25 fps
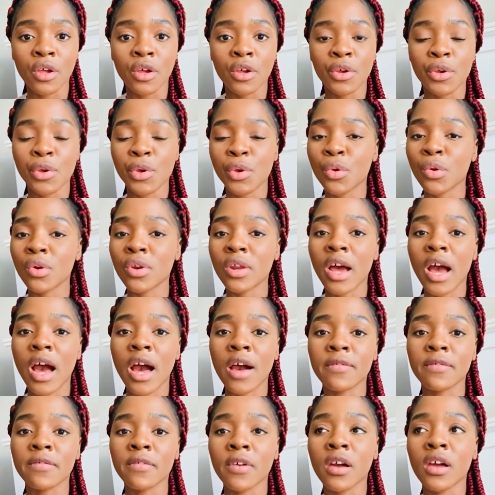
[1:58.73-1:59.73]
you don't
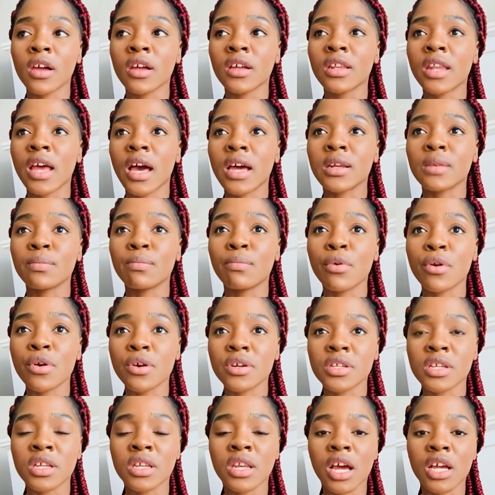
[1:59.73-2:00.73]
have that
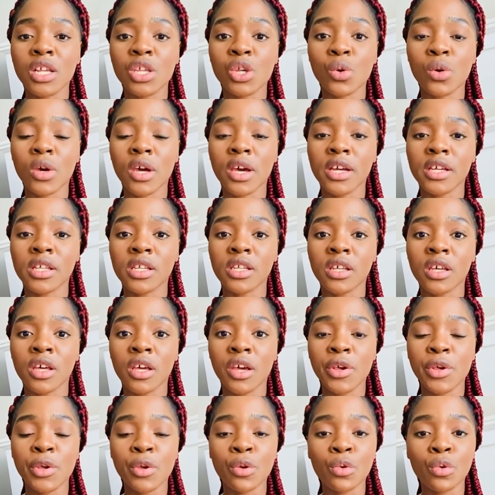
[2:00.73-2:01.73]
person that you can,
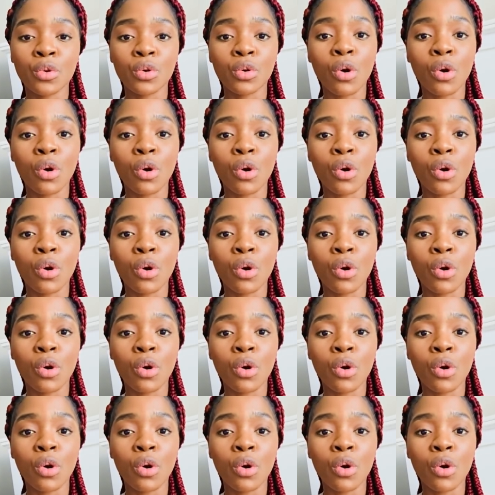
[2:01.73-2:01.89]
you know,